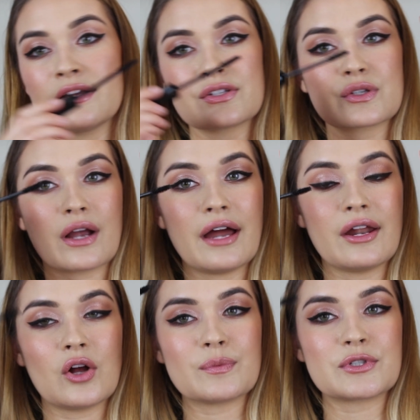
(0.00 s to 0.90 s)
So it kind of
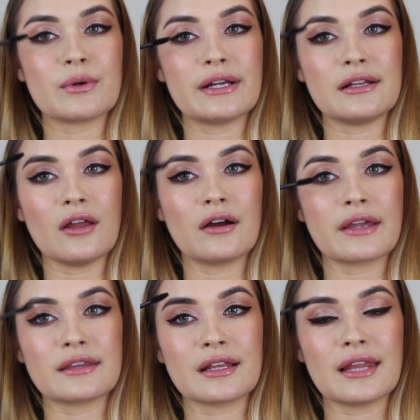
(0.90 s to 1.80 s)
helps you
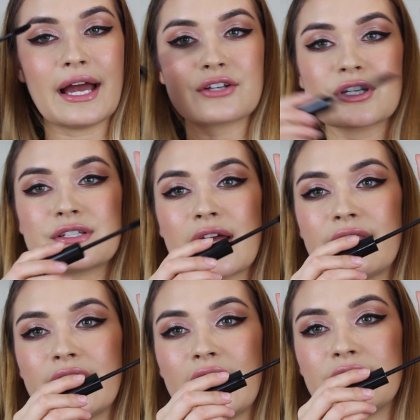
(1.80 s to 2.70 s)
elongate the lashes,
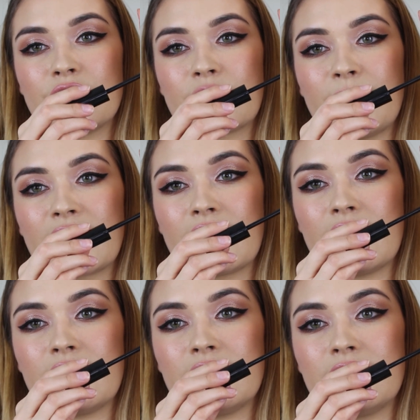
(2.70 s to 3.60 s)
and then you can make
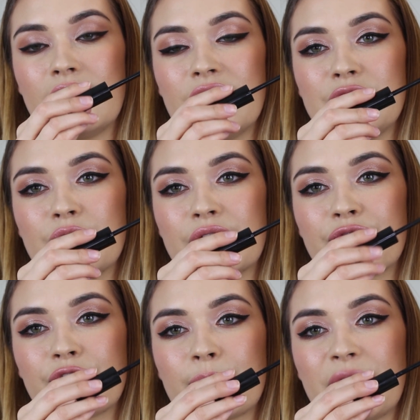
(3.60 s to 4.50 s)
it, and then you can
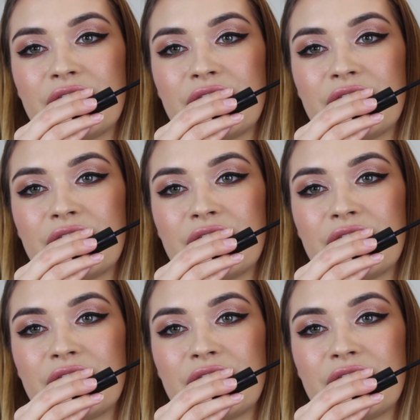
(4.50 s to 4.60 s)
flip it